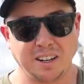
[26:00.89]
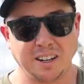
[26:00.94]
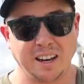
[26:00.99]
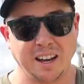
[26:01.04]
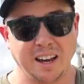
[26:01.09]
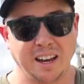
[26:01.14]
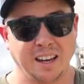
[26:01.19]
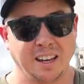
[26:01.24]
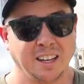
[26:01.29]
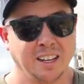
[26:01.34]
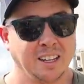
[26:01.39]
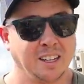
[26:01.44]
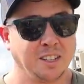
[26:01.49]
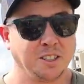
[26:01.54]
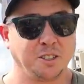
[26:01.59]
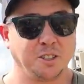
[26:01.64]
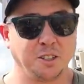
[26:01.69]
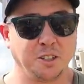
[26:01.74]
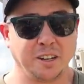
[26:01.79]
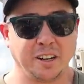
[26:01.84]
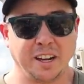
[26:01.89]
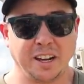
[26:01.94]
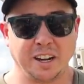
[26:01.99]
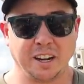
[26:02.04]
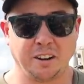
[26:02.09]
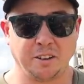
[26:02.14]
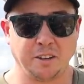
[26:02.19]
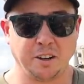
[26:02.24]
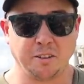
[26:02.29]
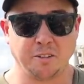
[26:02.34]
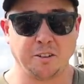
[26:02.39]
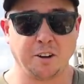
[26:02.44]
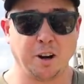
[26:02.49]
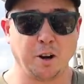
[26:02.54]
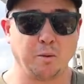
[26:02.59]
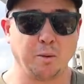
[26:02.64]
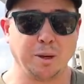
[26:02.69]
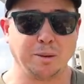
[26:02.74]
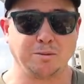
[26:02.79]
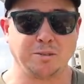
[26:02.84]
today, so you can head on over to
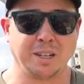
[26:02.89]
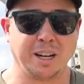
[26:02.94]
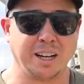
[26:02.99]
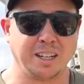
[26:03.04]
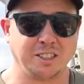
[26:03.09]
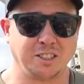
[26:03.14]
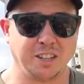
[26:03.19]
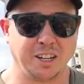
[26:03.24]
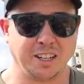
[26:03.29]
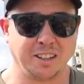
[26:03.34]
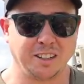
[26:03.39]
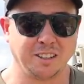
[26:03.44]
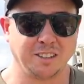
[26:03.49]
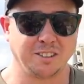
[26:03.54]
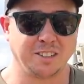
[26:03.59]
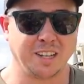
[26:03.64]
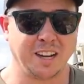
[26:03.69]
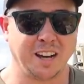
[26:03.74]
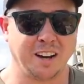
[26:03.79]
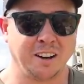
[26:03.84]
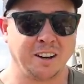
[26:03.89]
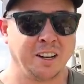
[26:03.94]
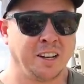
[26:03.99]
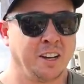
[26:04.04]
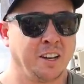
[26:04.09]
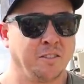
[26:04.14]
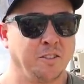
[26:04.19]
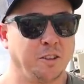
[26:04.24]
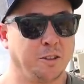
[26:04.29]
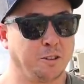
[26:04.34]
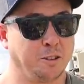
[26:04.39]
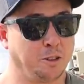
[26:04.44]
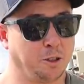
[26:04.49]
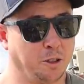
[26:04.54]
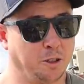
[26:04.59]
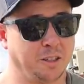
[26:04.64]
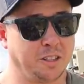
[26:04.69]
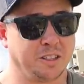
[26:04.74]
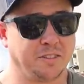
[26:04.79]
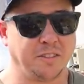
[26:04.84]
our website and check those out. If you
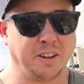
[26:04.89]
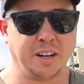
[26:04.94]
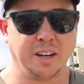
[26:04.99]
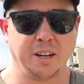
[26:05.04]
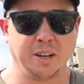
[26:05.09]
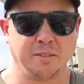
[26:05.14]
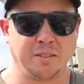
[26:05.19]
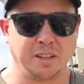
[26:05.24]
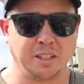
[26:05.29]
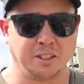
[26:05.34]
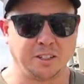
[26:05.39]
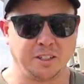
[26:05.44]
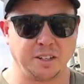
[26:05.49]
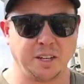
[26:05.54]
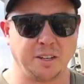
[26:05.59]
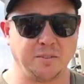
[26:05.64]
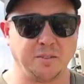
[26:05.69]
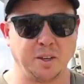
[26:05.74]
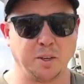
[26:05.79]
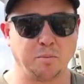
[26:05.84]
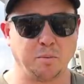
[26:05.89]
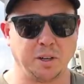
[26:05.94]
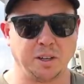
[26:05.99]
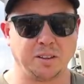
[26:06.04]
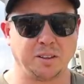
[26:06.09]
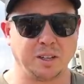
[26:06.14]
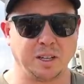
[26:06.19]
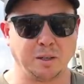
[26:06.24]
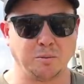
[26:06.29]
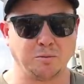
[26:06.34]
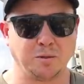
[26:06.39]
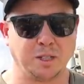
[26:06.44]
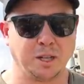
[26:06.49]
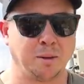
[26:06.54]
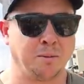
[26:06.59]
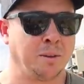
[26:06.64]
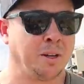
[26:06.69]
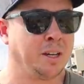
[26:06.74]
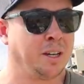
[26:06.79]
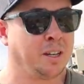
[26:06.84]
enjoyed this video, make sure to give me a big thumbs
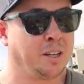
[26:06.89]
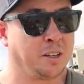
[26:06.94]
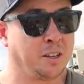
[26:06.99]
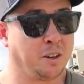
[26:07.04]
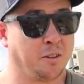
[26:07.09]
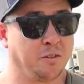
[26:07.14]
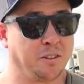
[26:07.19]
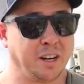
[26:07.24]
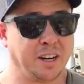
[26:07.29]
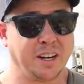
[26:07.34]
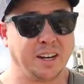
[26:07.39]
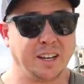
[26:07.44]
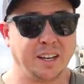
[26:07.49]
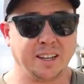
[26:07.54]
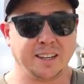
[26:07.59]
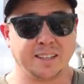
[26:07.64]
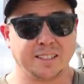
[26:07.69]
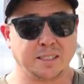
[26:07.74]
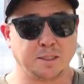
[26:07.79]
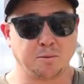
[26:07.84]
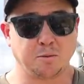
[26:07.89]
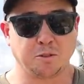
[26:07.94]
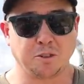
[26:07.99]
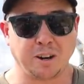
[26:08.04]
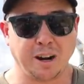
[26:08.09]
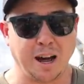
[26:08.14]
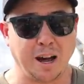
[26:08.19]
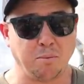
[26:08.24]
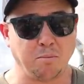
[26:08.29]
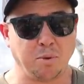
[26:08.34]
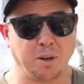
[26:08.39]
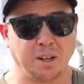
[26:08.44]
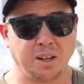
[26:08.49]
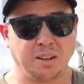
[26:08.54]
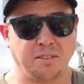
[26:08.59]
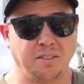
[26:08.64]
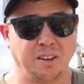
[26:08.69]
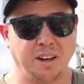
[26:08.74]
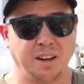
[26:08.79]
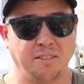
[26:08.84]
up. Don't forget to hit that subscribe button
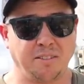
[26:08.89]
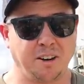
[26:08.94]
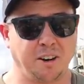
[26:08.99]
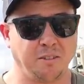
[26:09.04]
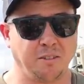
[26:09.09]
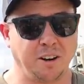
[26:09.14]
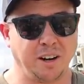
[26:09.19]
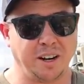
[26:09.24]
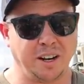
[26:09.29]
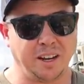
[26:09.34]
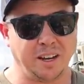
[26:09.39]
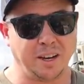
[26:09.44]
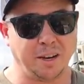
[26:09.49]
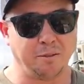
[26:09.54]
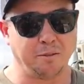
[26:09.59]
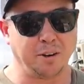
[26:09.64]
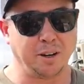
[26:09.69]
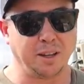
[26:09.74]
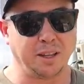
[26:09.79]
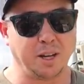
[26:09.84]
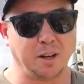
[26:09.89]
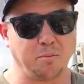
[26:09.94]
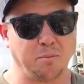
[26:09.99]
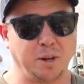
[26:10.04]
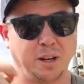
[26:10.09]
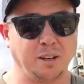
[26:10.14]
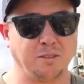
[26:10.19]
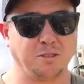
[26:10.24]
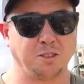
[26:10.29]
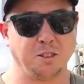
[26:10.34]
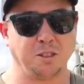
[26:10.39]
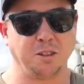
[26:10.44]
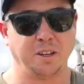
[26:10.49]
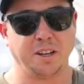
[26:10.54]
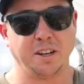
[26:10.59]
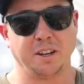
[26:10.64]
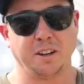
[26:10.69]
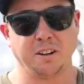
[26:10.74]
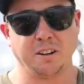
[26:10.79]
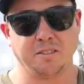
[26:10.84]
if you haven't already, and ring that bell so you
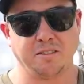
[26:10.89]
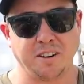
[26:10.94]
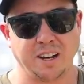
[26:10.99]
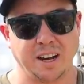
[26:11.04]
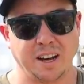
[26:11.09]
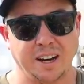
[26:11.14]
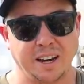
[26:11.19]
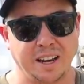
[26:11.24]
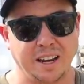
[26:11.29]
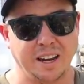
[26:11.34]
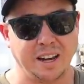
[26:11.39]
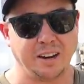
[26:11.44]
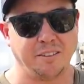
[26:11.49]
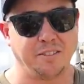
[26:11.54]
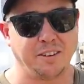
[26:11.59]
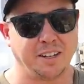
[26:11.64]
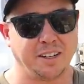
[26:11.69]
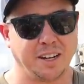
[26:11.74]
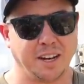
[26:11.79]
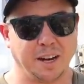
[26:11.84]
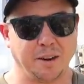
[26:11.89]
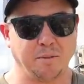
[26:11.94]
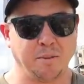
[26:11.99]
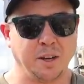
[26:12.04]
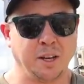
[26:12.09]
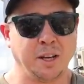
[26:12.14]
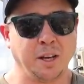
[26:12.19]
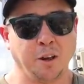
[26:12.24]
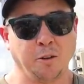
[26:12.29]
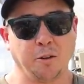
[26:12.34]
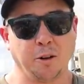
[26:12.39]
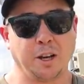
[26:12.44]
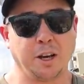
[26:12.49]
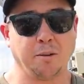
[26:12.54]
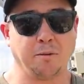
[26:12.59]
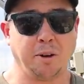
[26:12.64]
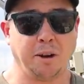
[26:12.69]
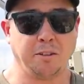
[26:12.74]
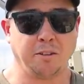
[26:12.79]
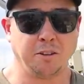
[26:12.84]
get notified every time we
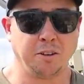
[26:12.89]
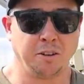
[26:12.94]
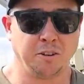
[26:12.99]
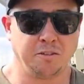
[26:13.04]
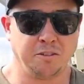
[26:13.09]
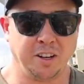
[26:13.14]
come out with a new